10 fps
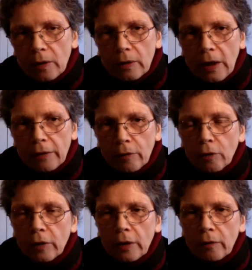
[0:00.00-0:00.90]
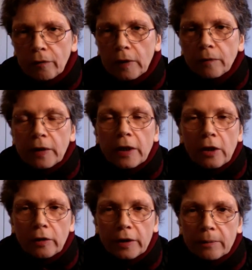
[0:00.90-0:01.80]
I saw his film very
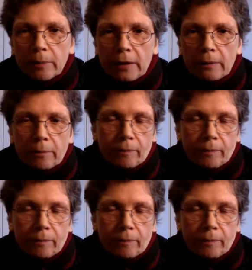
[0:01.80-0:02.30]
early in my